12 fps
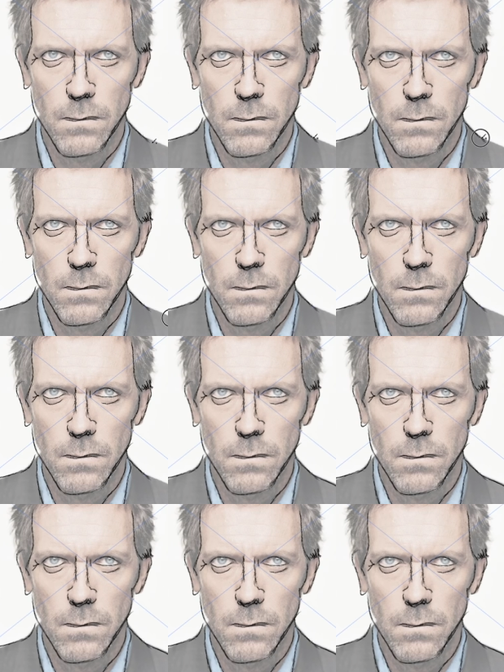
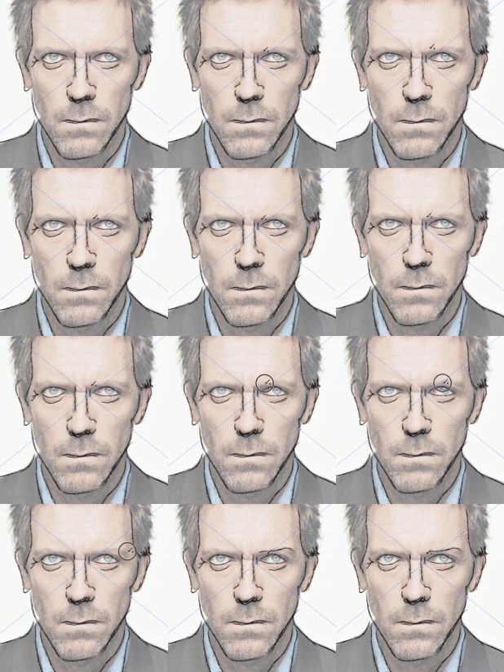
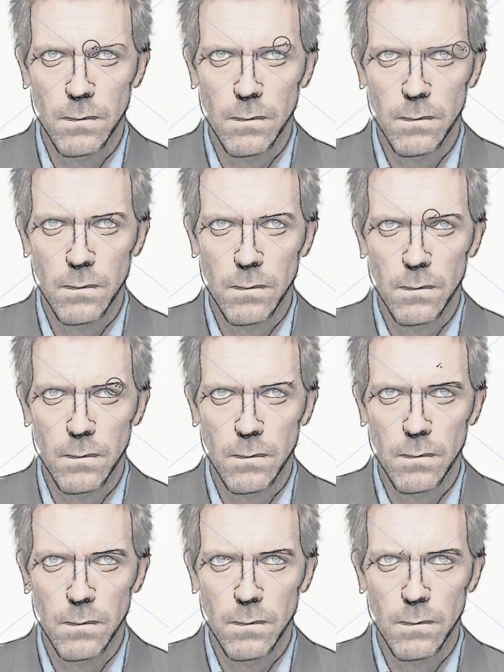
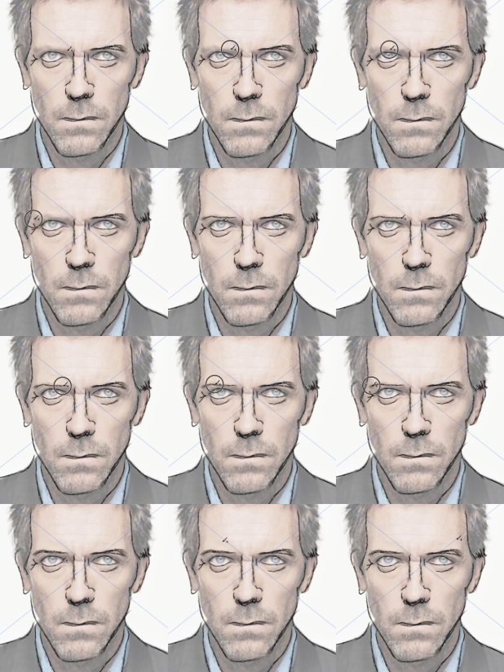
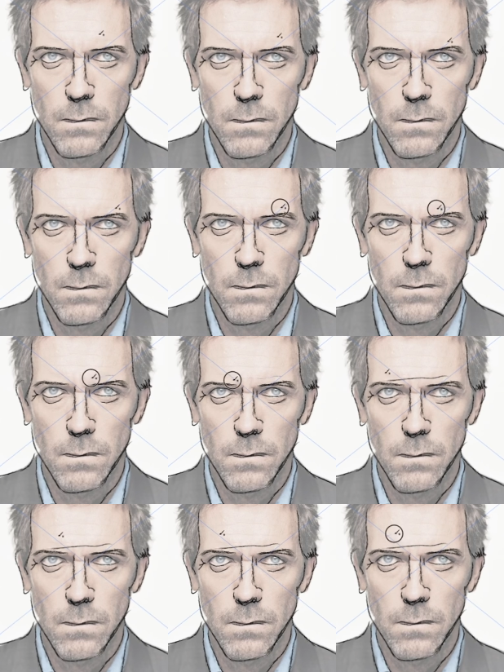
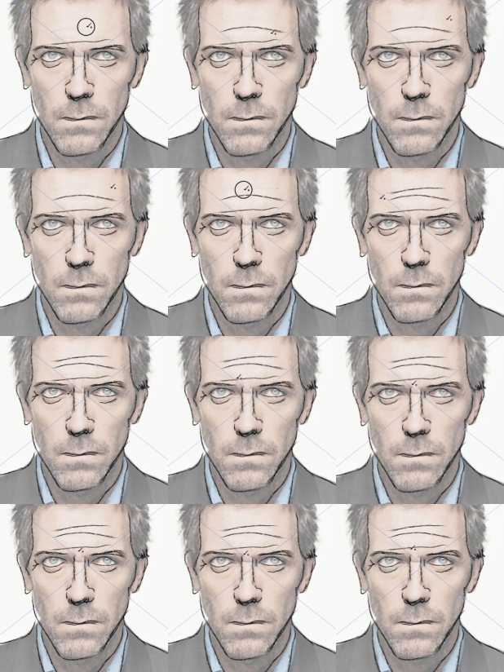
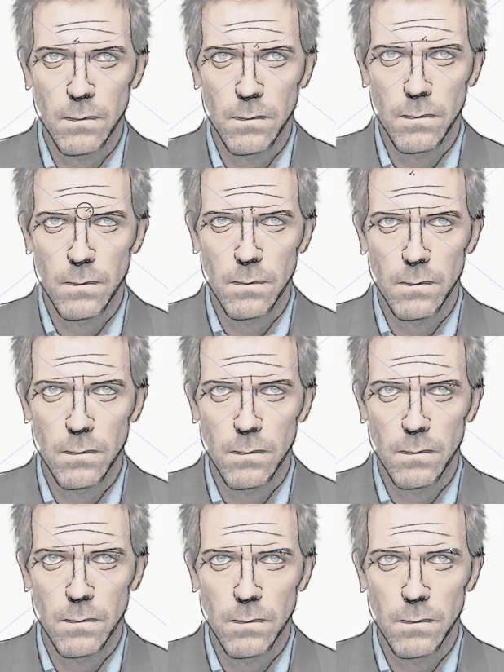
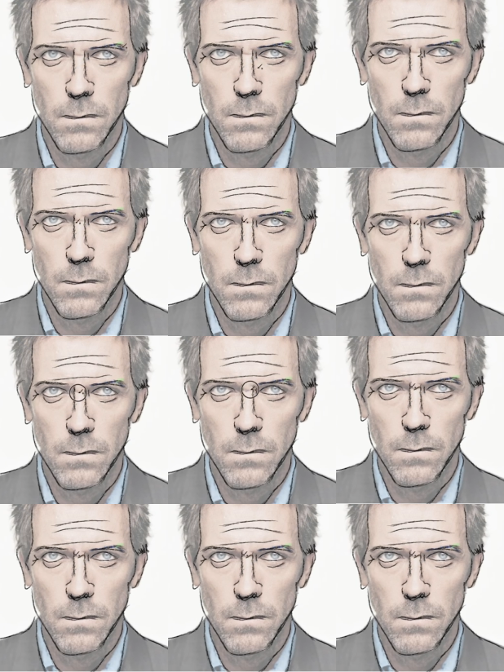[no speech]